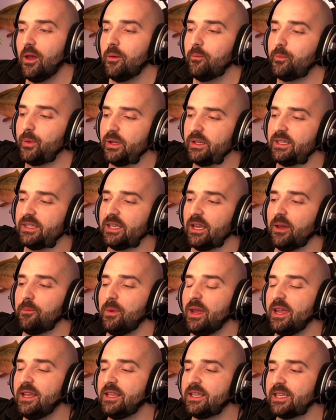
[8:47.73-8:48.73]
But
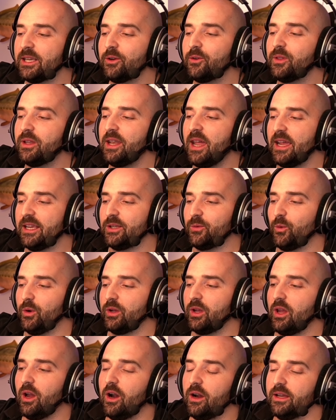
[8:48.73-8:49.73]
until the next
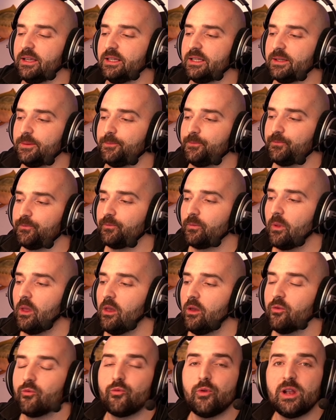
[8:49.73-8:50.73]
one, guys,
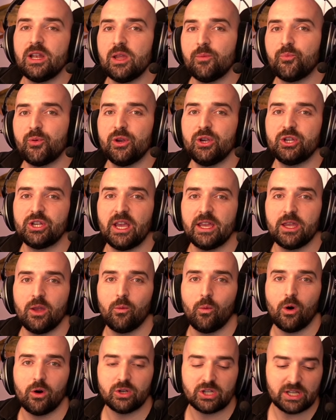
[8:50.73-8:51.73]
really appreciate you
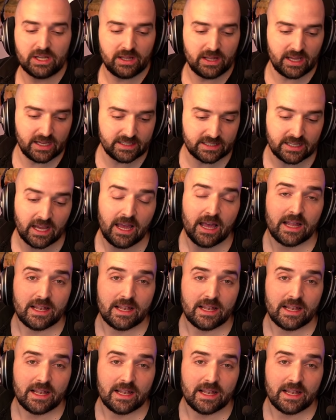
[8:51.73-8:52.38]
watching this.